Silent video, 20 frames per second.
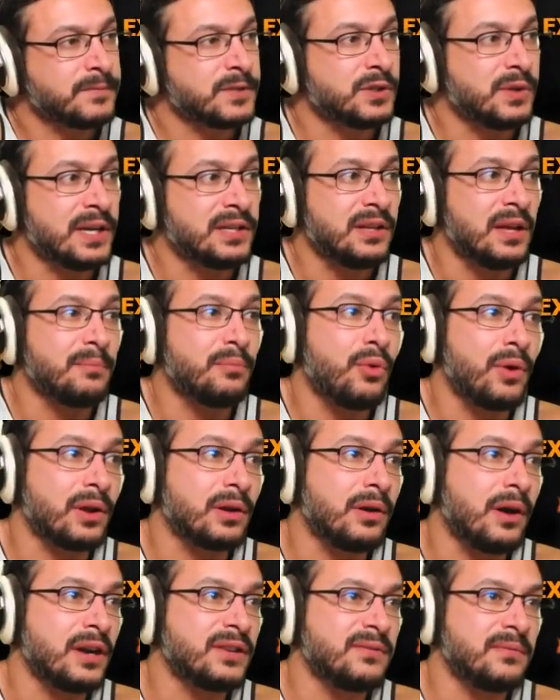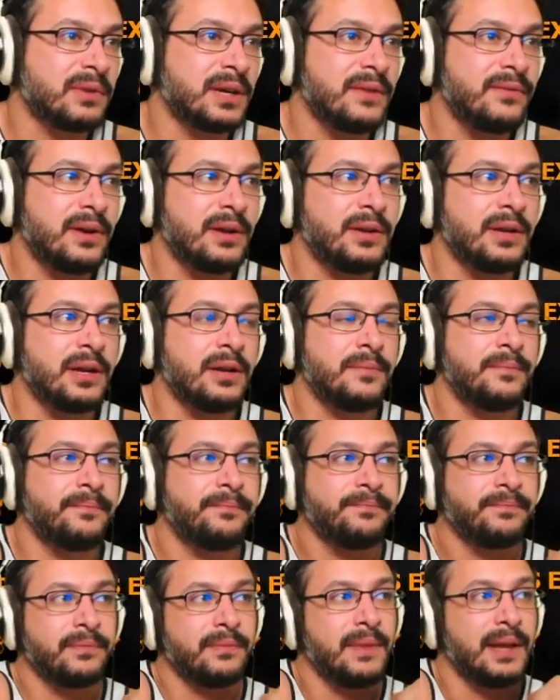Or exile important cards from the graveyard, you know?
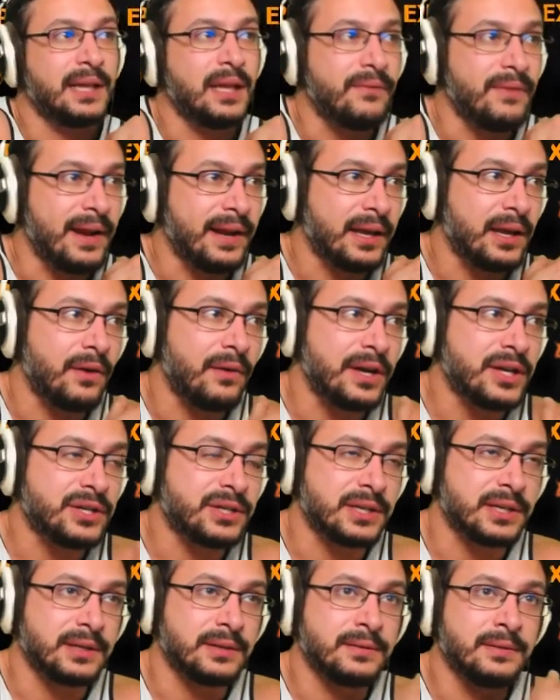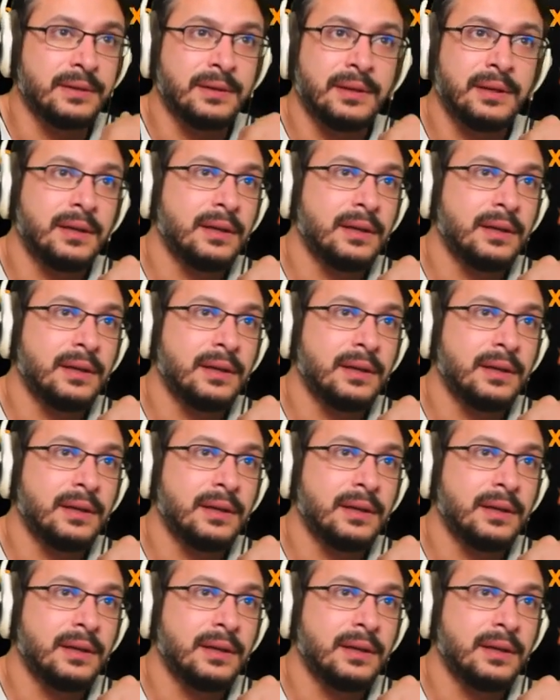Like Galvanic Iteration,